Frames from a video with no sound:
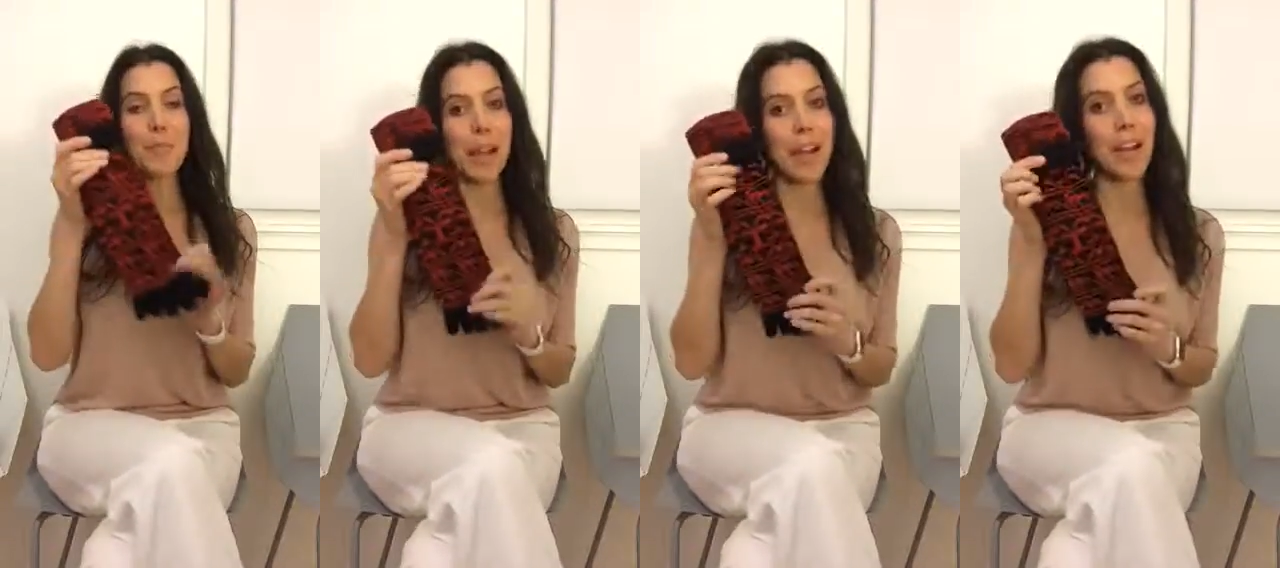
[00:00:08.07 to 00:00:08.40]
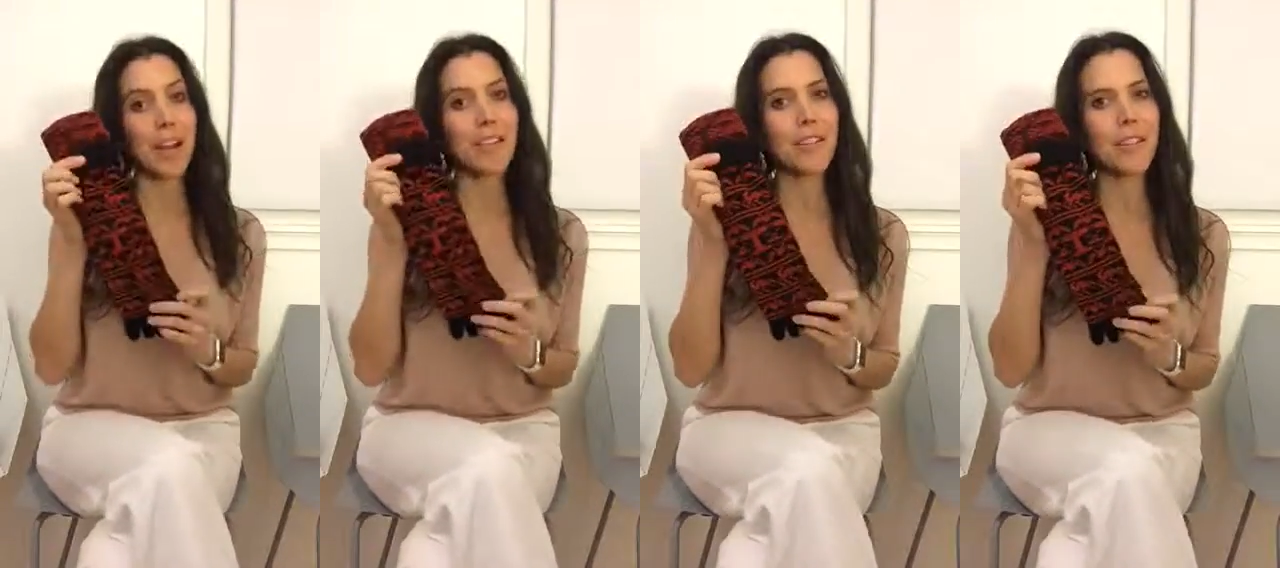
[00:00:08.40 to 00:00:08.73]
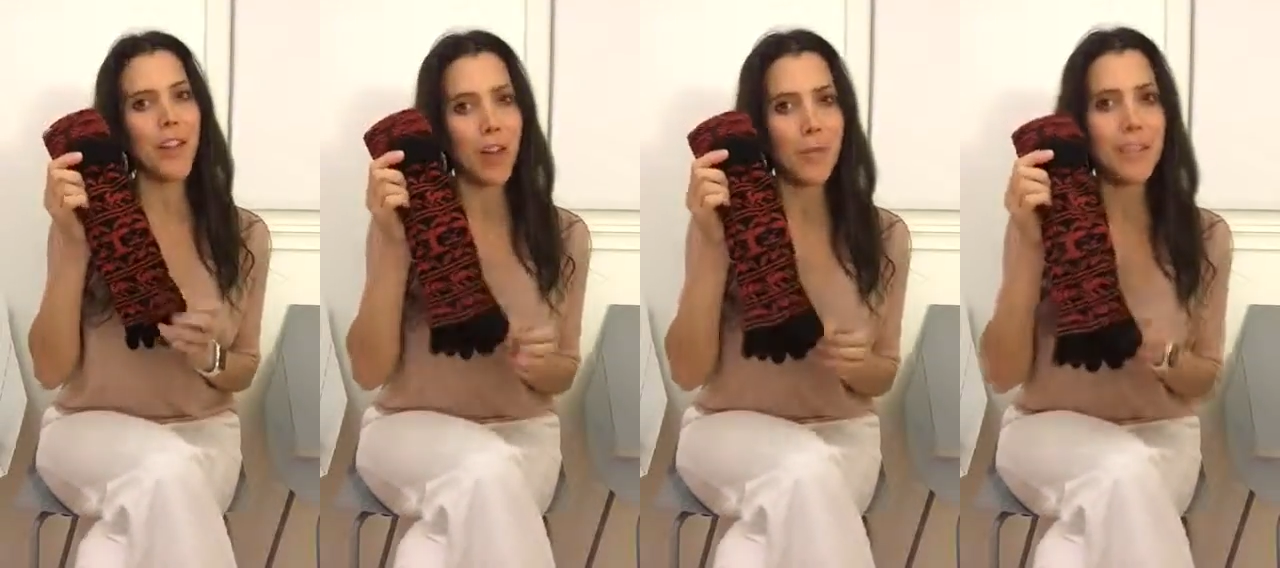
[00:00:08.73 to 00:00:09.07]
pair of
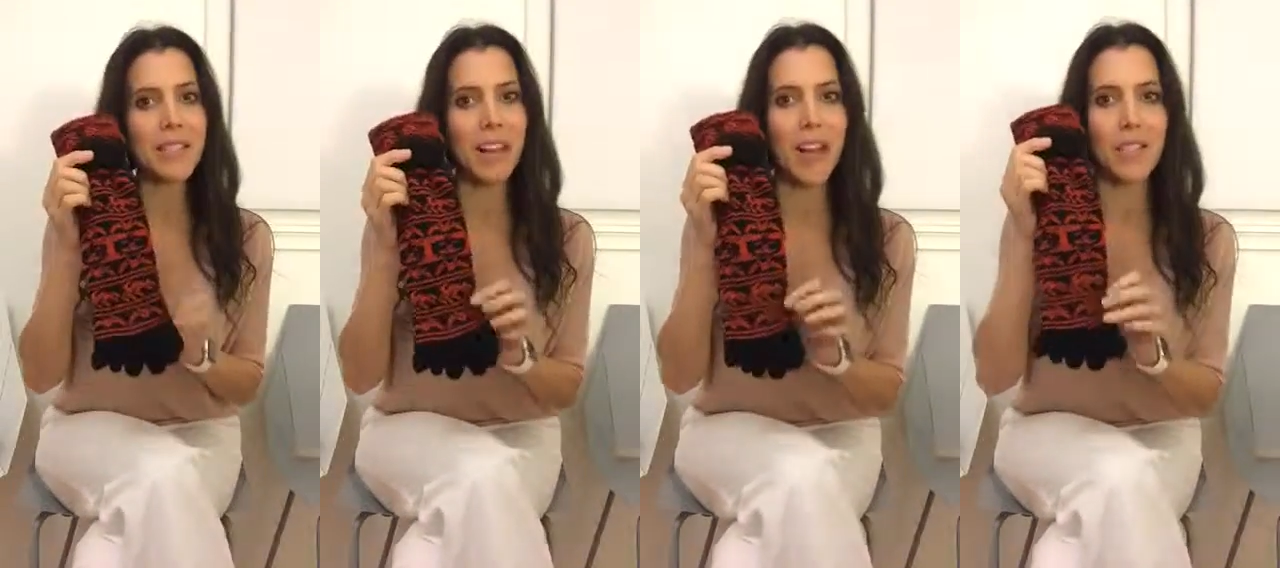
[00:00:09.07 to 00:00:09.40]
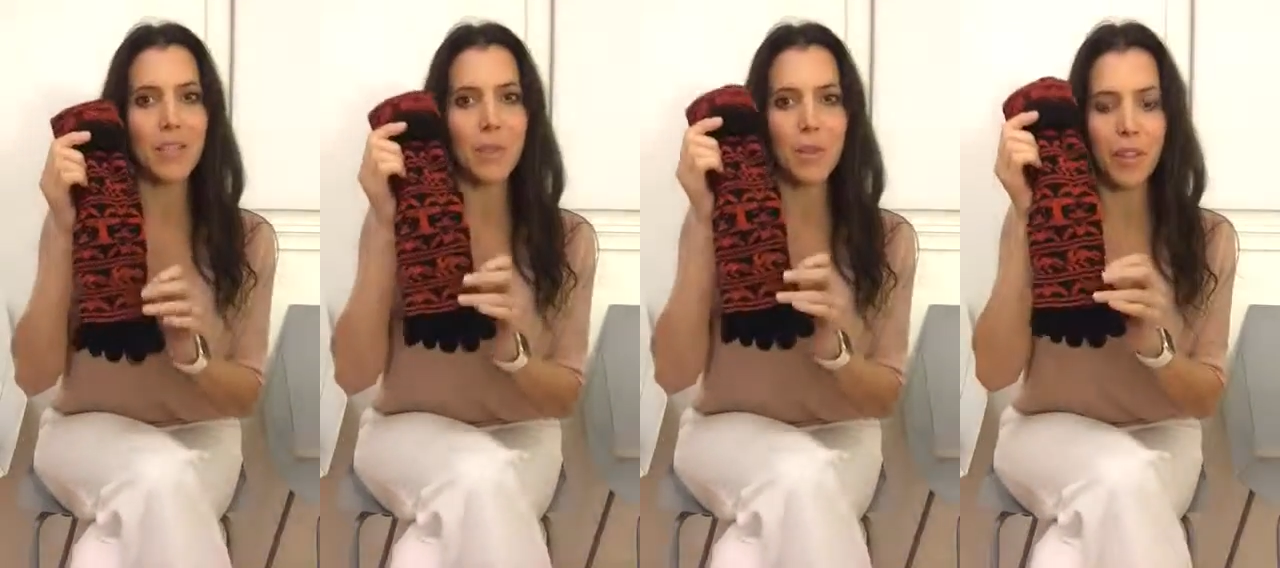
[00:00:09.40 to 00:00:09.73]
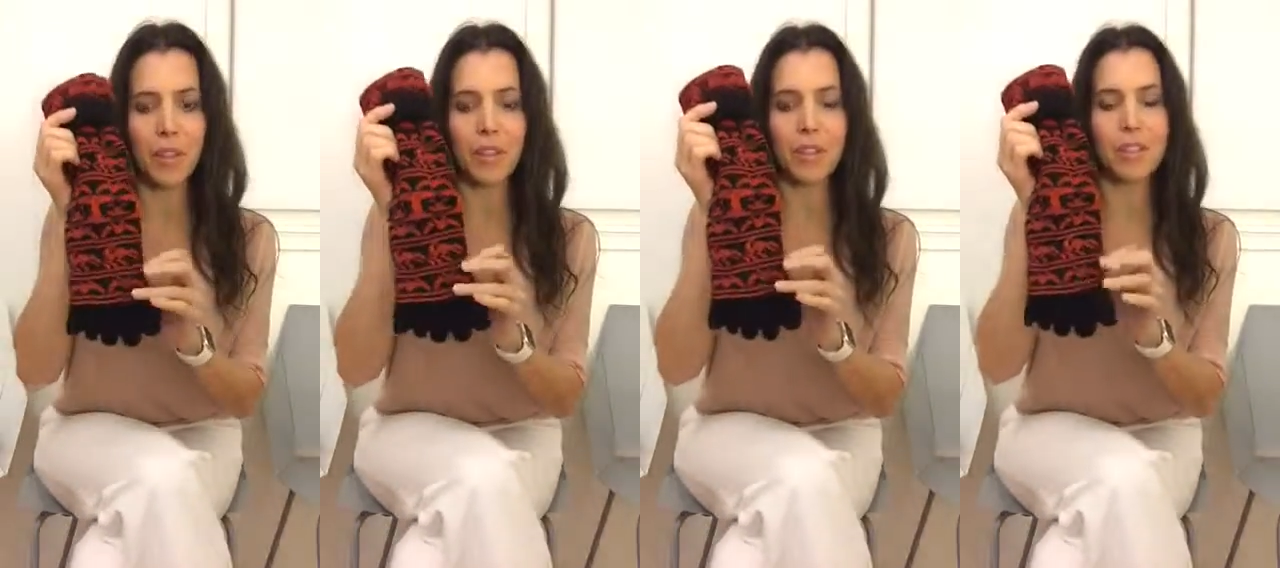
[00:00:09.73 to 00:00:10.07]
Halloween socks with
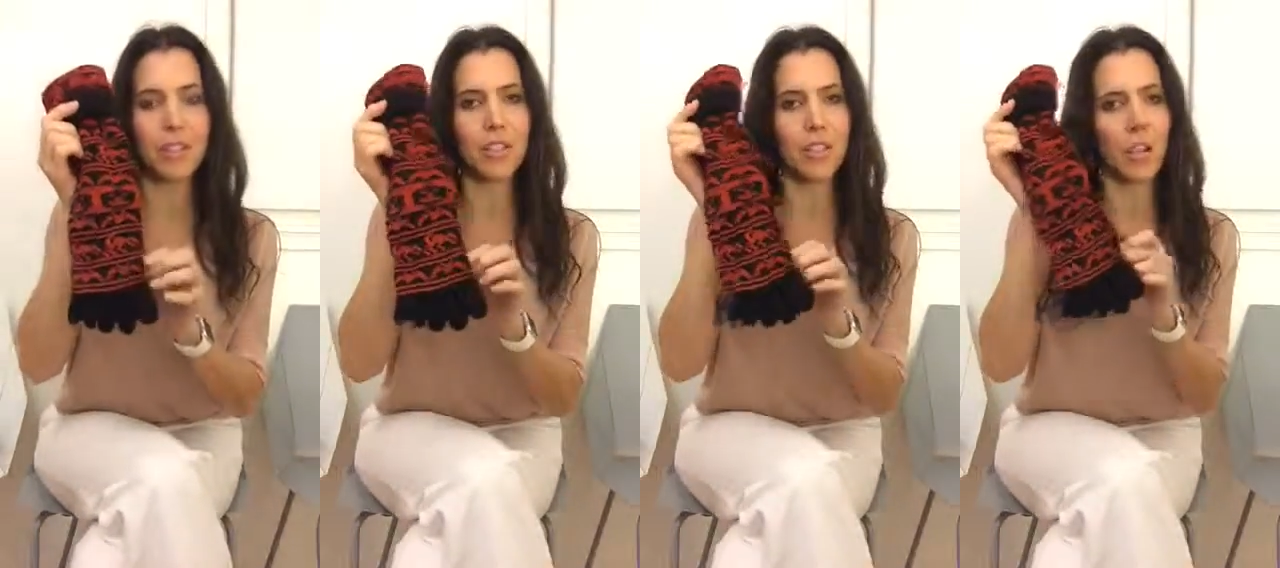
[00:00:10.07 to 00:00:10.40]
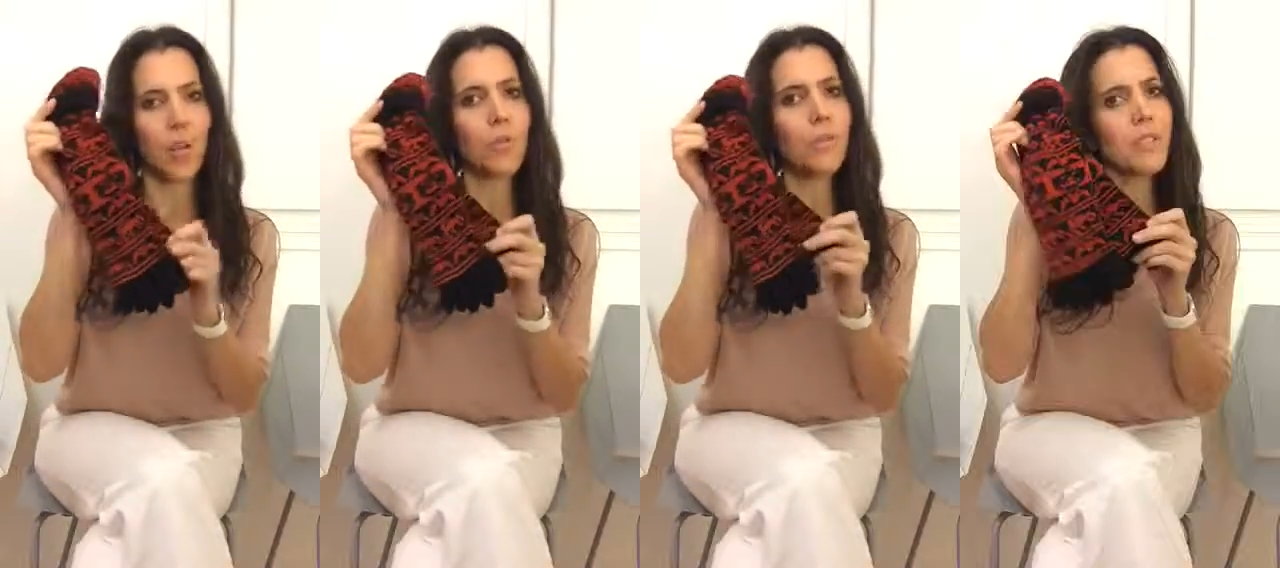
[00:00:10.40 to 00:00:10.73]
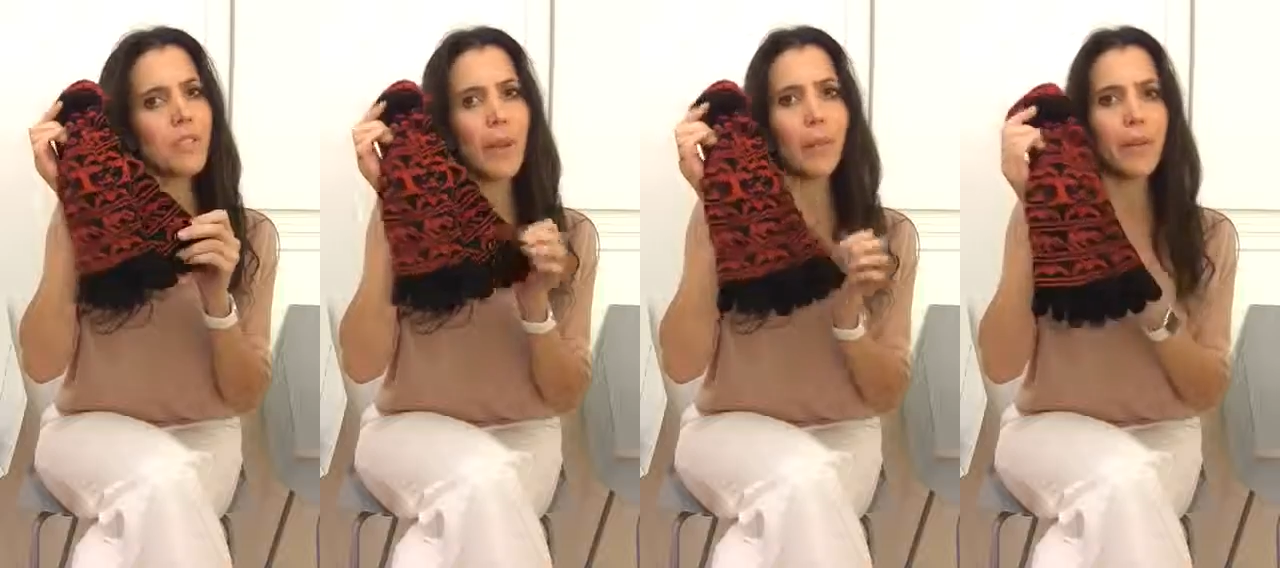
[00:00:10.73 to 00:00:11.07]
the toe
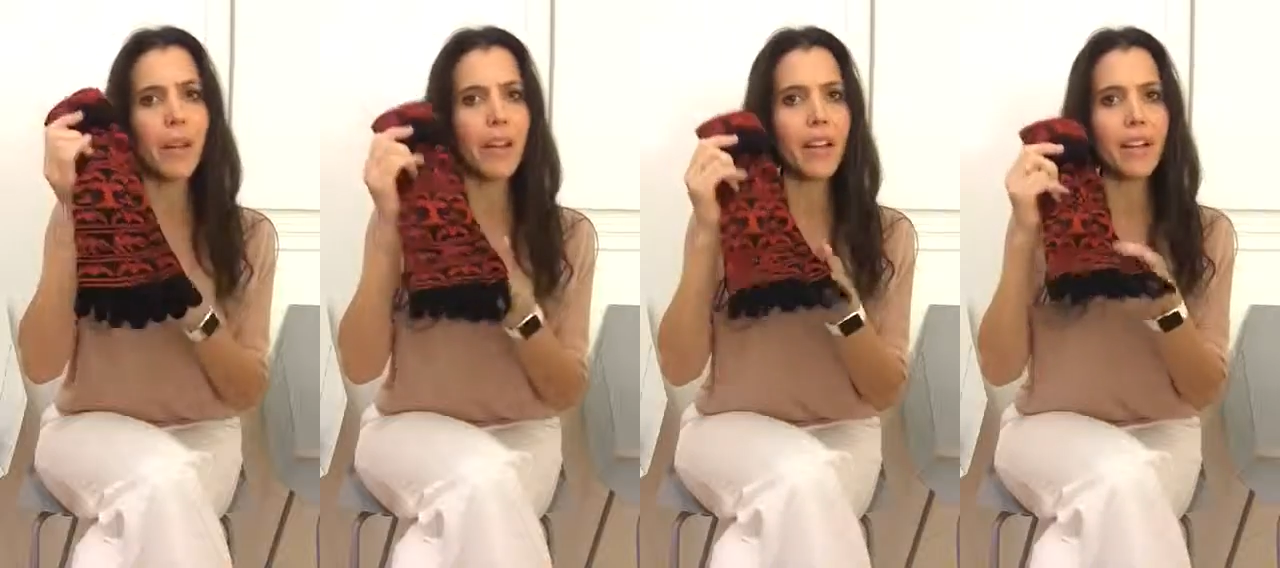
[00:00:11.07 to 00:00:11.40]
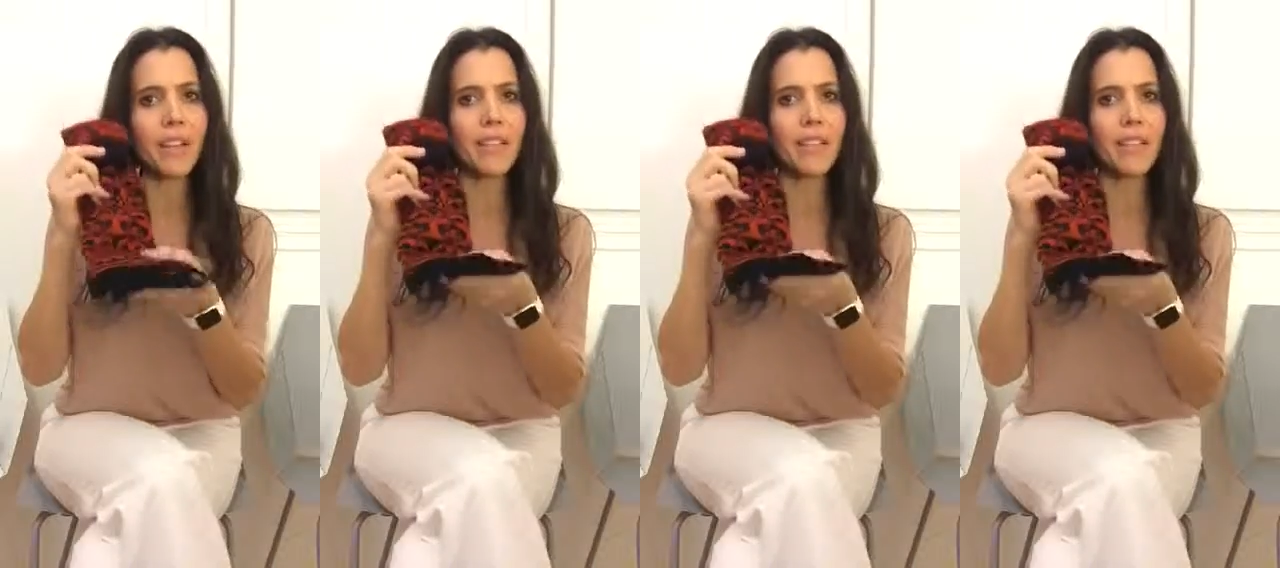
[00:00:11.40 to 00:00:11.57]
separated.